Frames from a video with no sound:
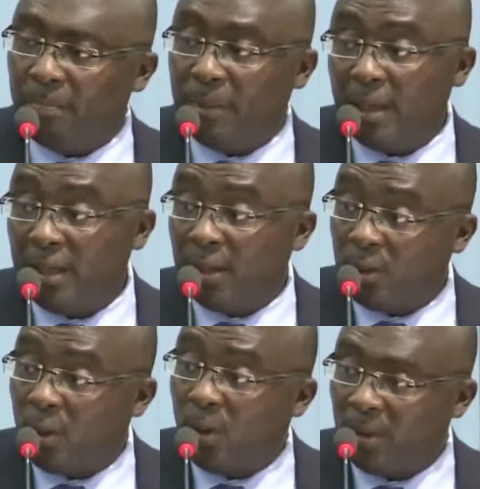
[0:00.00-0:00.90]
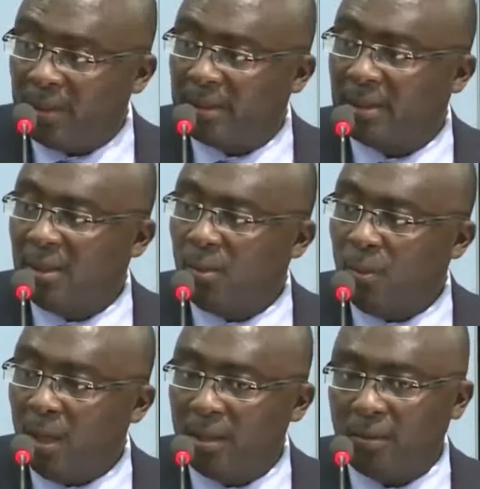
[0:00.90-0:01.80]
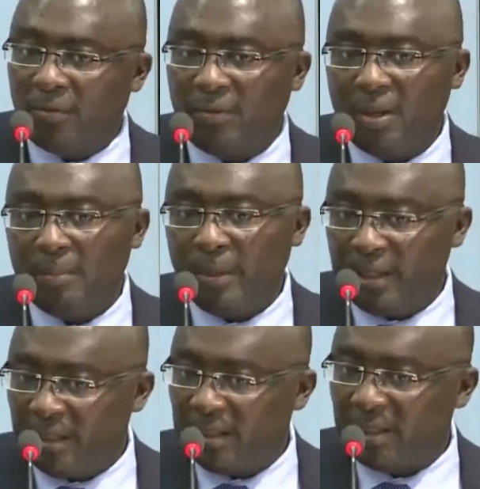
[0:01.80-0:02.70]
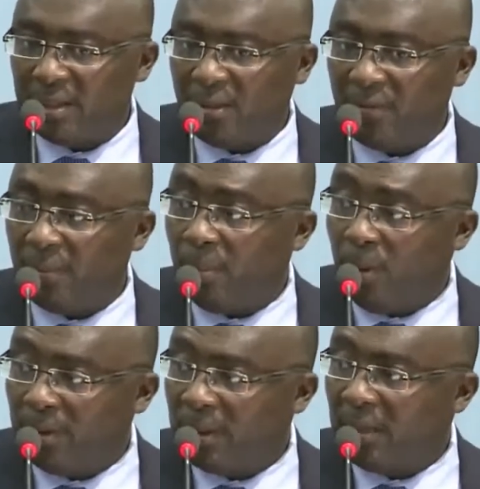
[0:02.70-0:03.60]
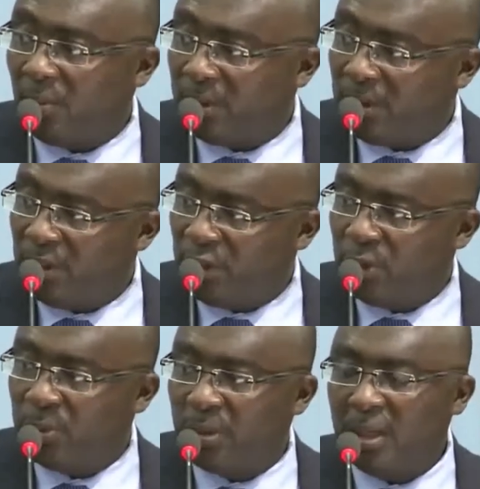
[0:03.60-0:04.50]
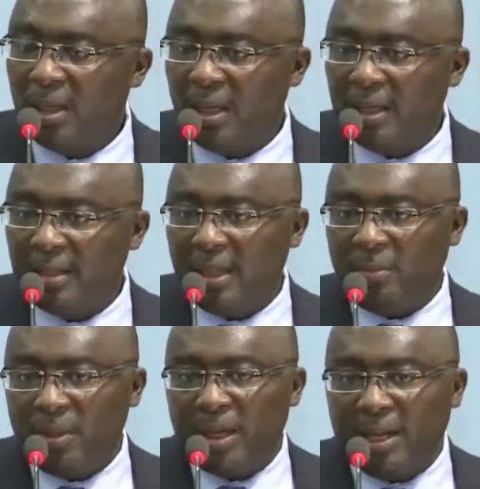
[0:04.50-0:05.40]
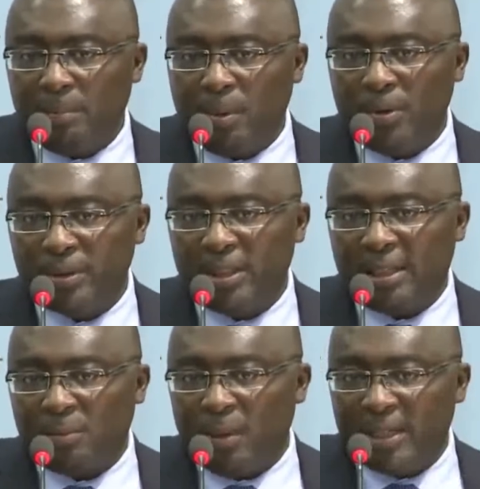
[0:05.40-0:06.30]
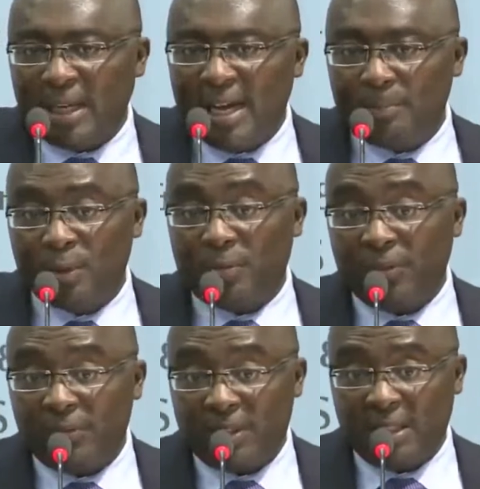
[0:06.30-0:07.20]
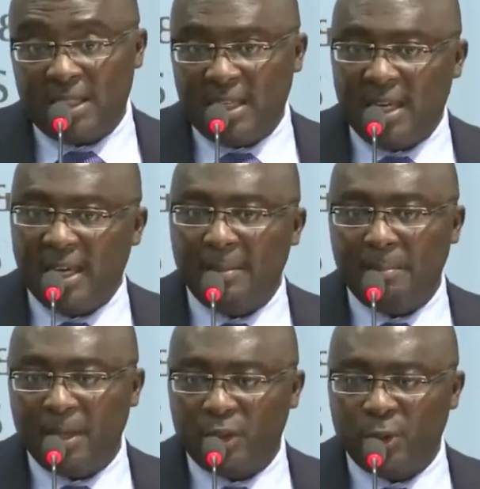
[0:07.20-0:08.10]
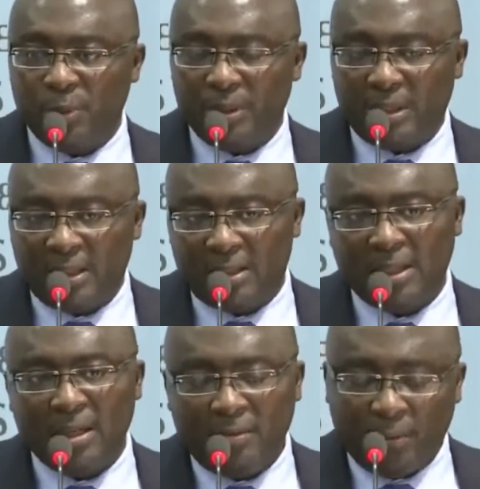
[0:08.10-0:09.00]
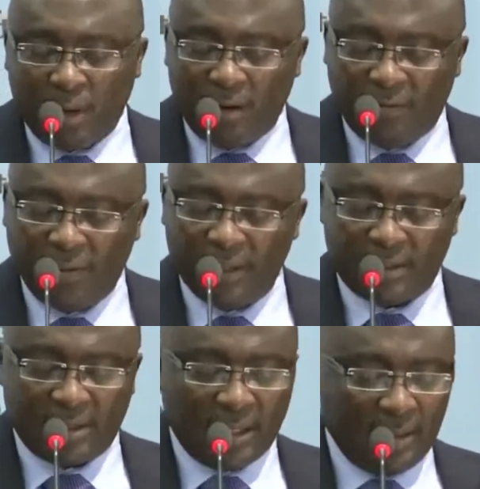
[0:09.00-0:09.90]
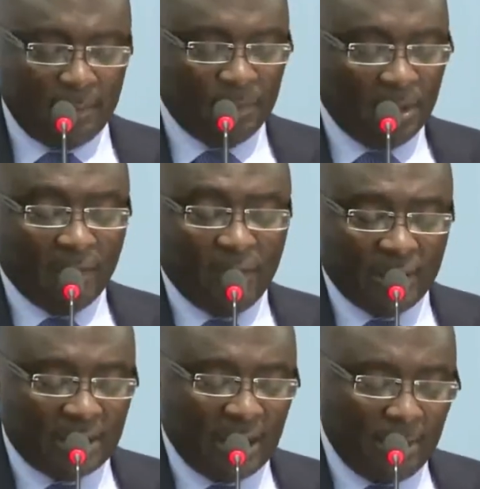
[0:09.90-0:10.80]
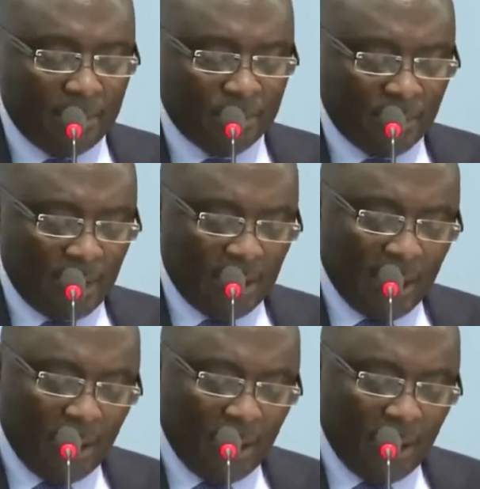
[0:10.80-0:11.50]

billion worth of purchases of the bond that was issued. And we had bonds that went up to 15-year maturities for the first time in